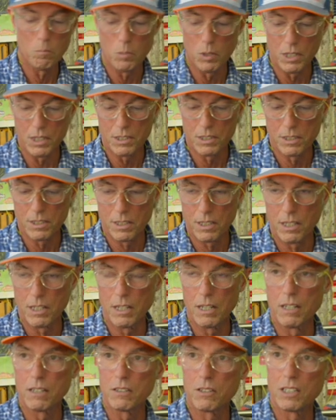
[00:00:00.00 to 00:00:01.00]
But
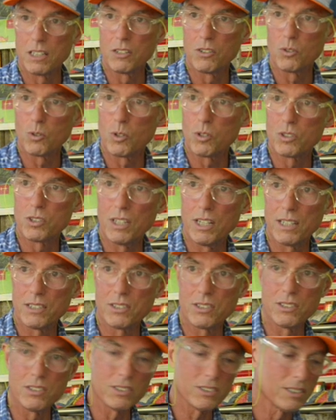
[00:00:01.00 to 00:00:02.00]
uh, in North
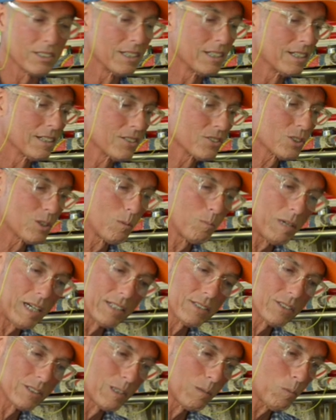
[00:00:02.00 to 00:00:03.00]
Texas, let's go
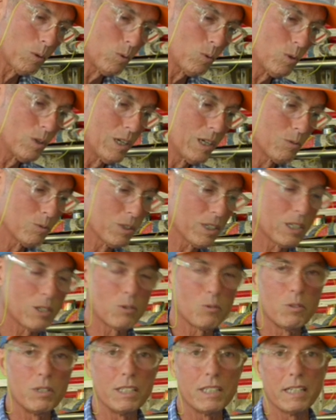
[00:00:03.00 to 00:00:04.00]
back to number one. We're going
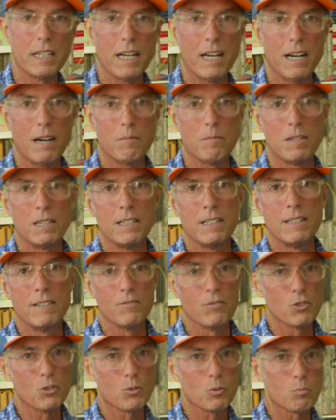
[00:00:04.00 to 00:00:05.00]
to recap
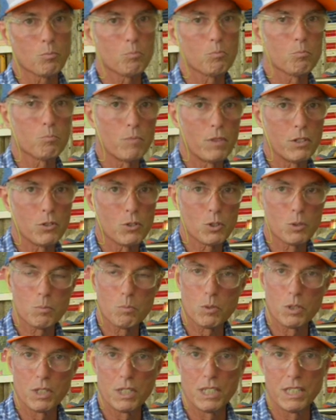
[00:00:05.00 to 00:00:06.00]
the
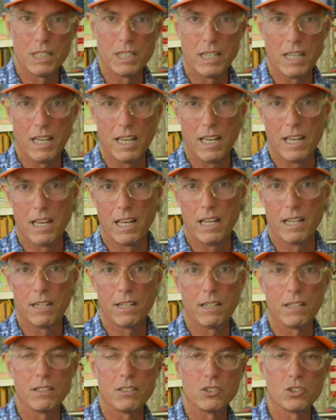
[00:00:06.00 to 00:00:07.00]
spring
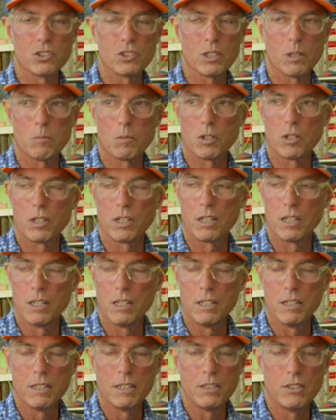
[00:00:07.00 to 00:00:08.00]
and summer.
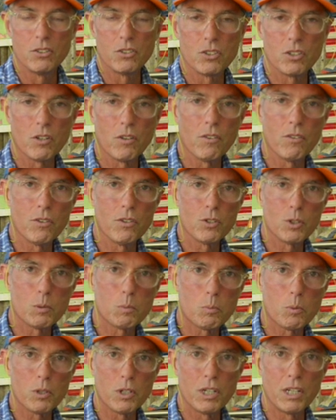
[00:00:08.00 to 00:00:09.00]
So in the
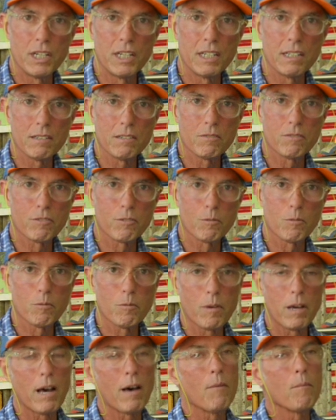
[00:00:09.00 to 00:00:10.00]
spring, from
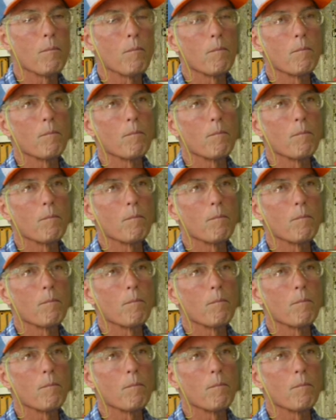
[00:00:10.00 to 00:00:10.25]
about